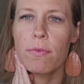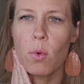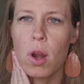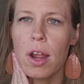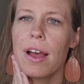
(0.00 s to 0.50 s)

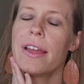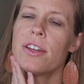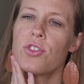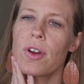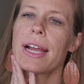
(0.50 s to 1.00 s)
for a
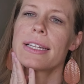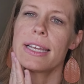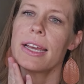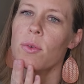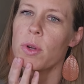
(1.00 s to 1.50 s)
direct
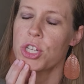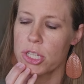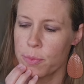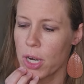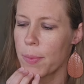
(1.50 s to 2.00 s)
hit, which
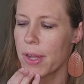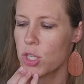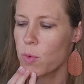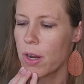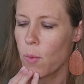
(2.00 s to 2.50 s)
is pretty
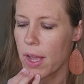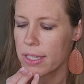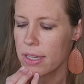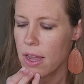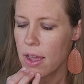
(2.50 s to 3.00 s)
much what it was.